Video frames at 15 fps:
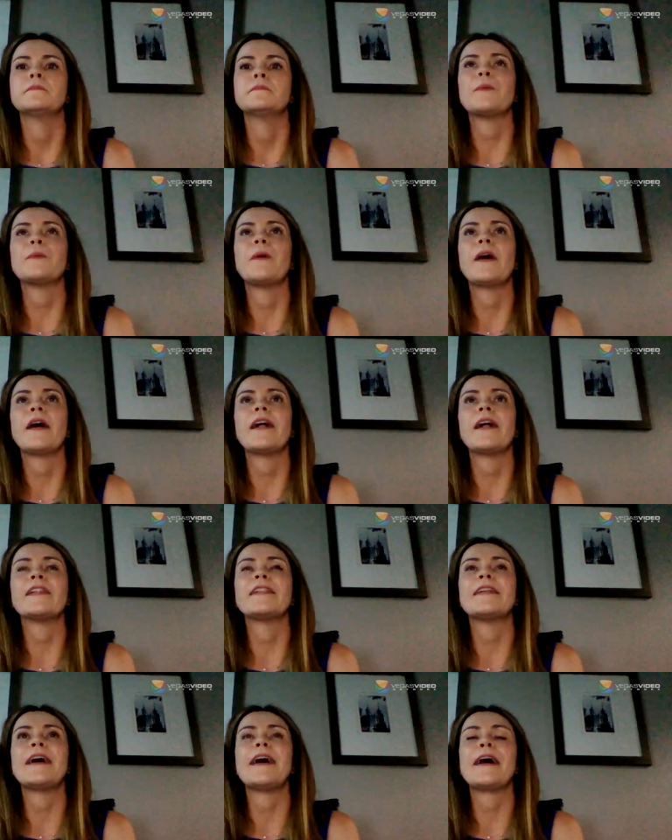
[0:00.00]

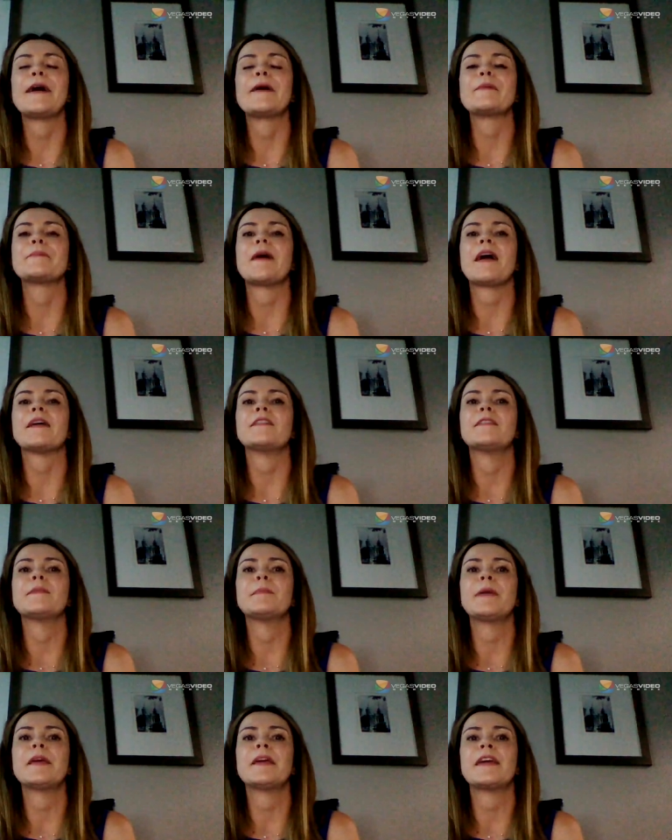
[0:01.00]
Well, um, I
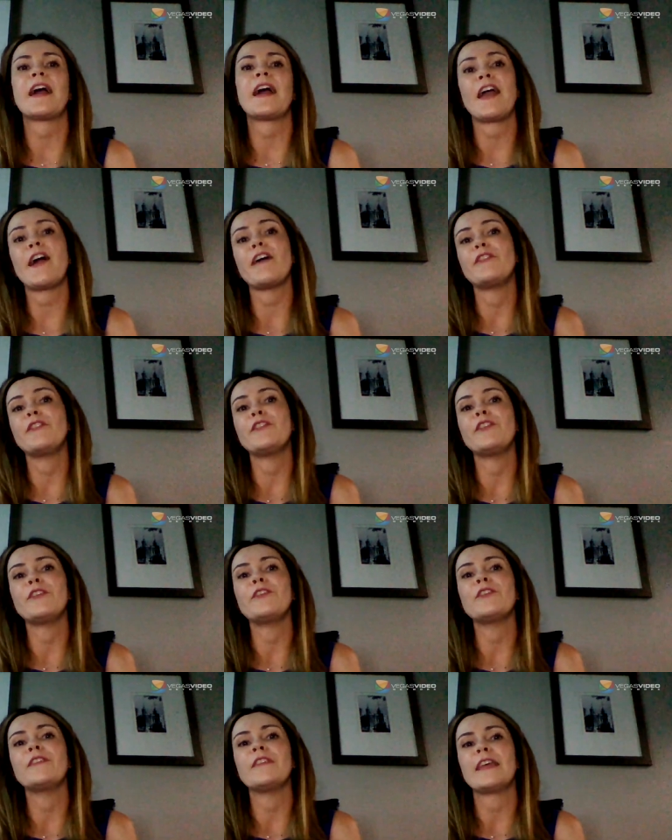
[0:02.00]
speak, I have to
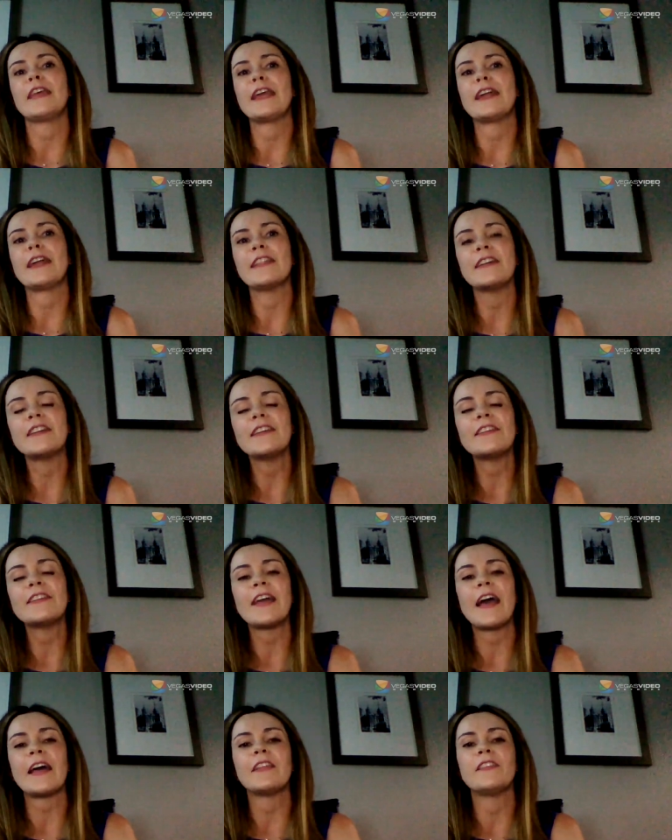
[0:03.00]
use English,
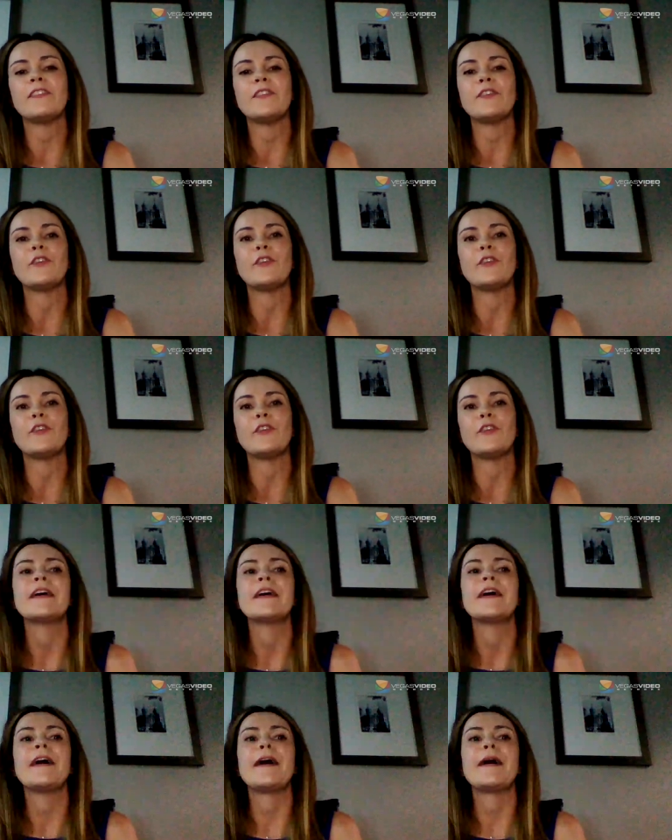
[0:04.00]
as you know.
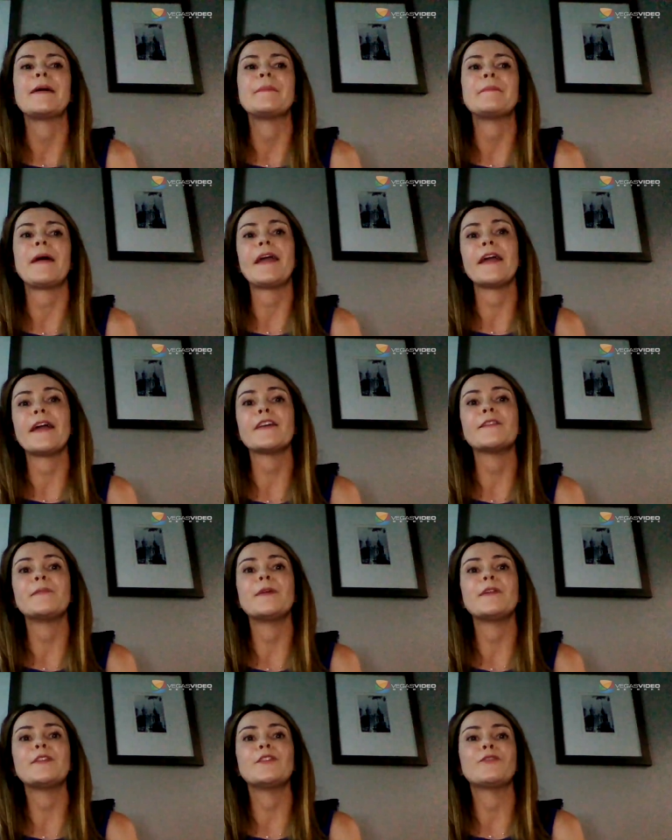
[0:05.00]
Uh, my
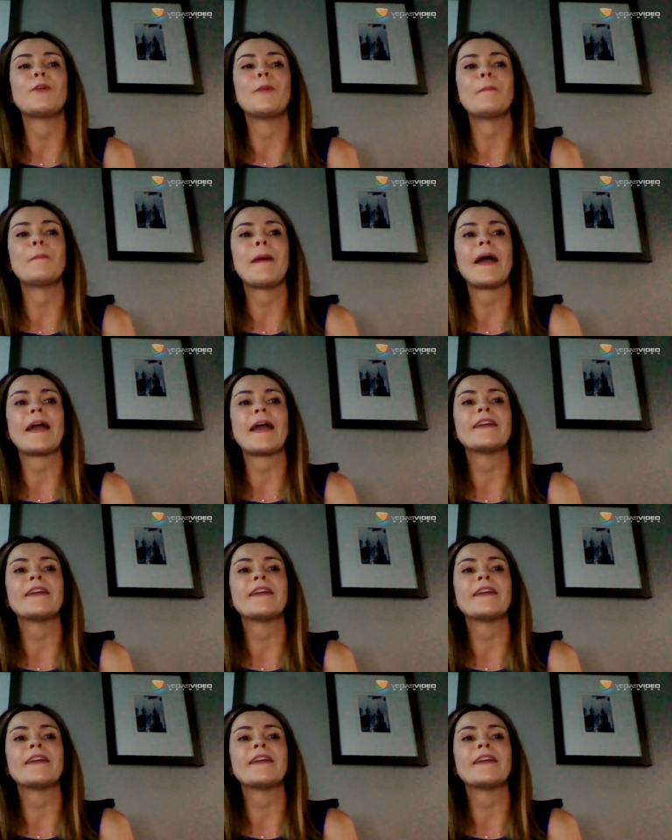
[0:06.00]
husband is from
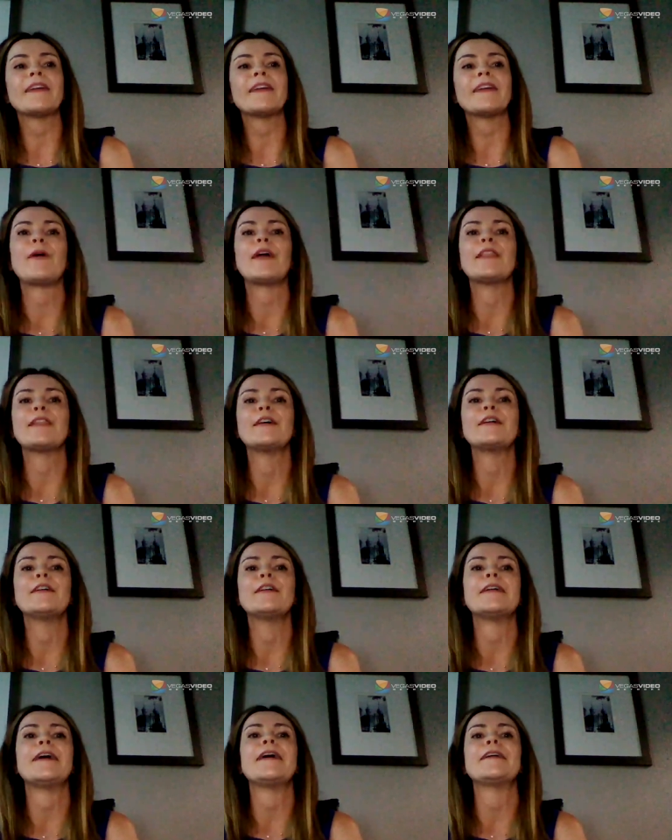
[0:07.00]
Mexico, so I
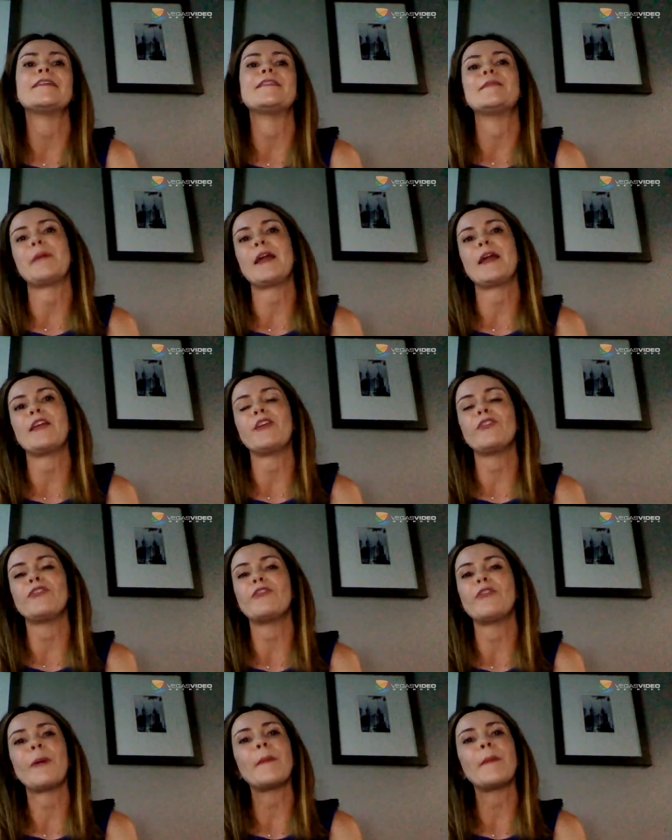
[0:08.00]
learn uh,
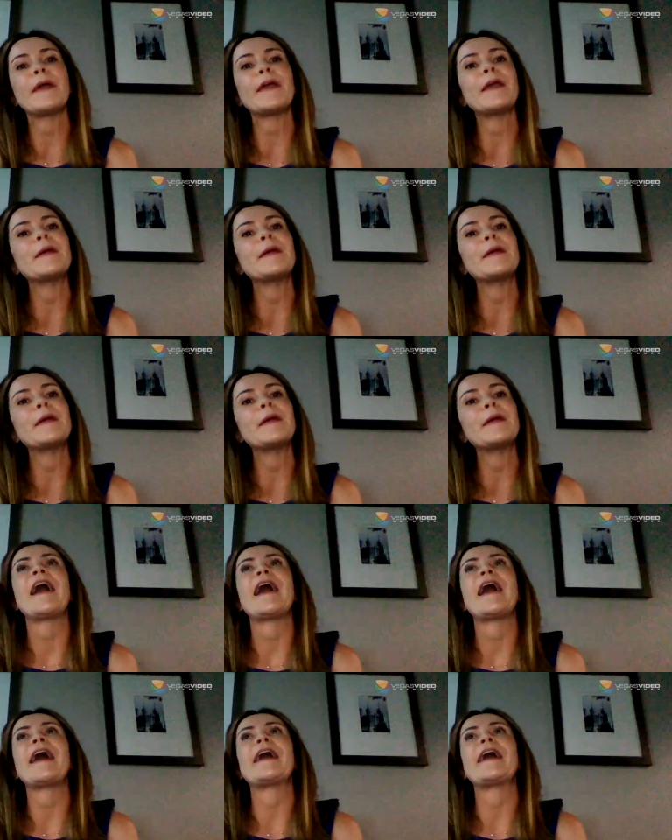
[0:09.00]
Spanish from him,
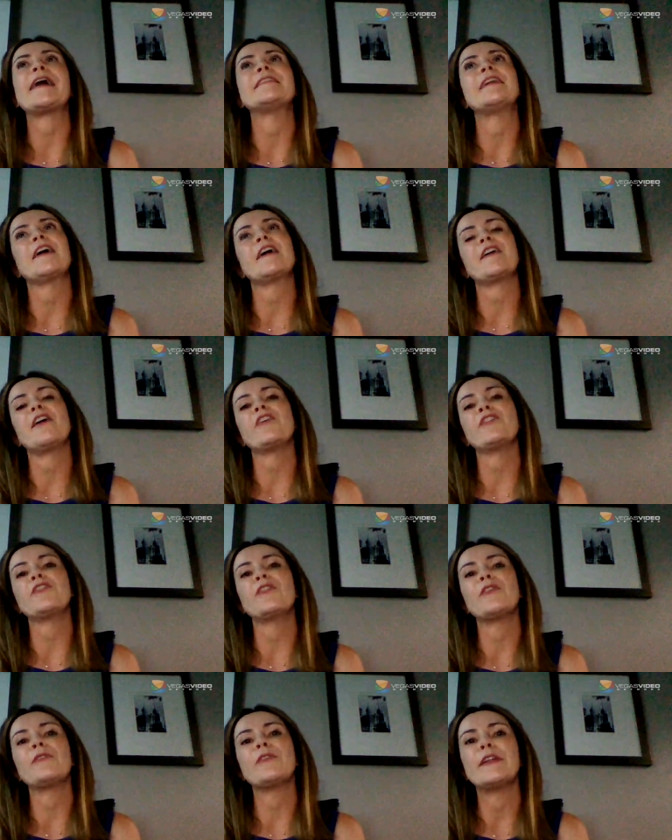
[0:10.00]
and I
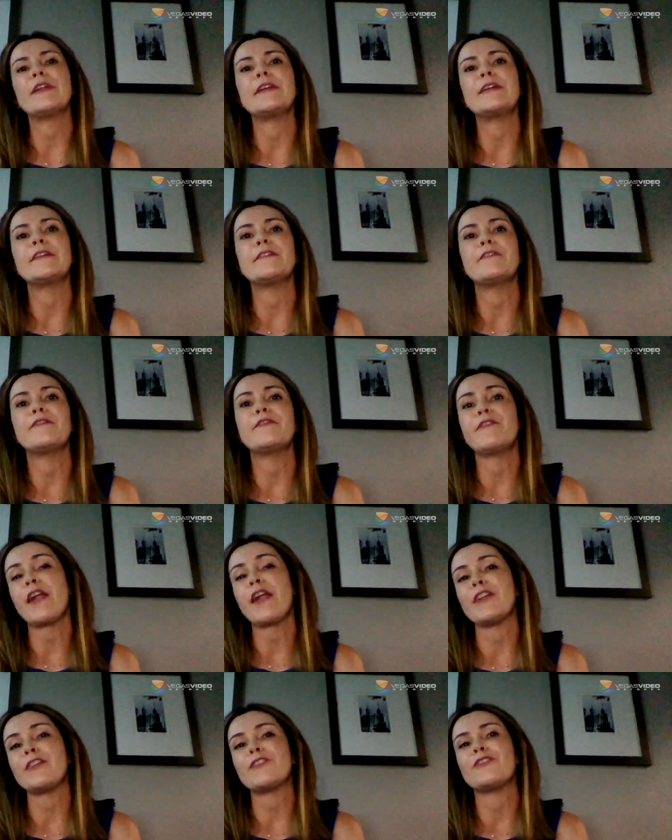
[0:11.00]
also learn
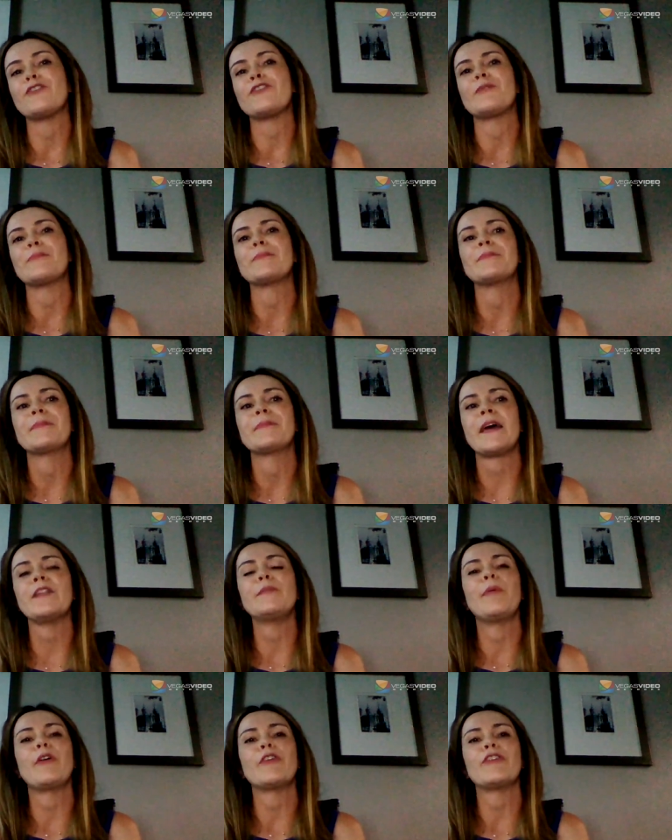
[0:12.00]
French
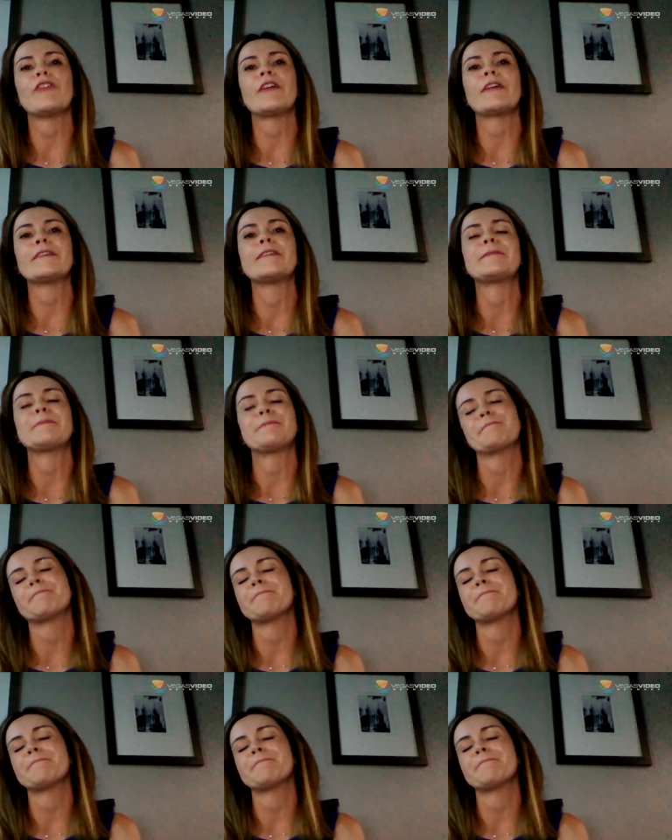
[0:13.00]
and Portuguese.